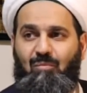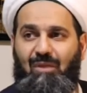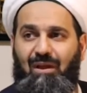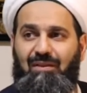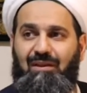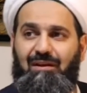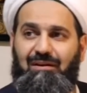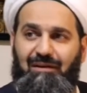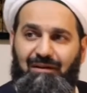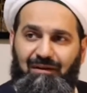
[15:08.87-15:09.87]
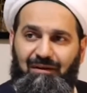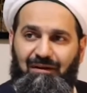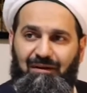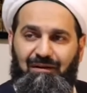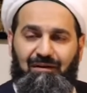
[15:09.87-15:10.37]
And then the
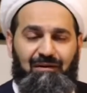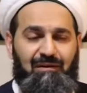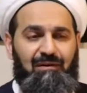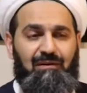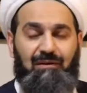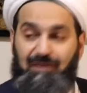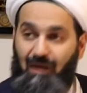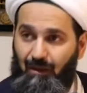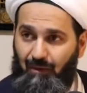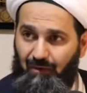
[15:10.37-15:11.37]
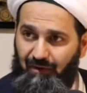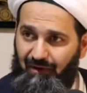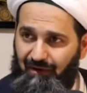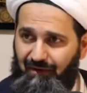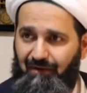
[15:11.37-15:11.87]
Sahaba were
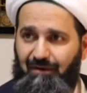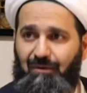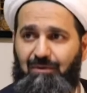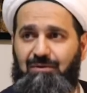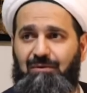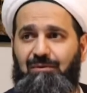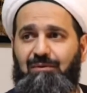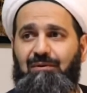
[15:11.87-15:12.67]
there also.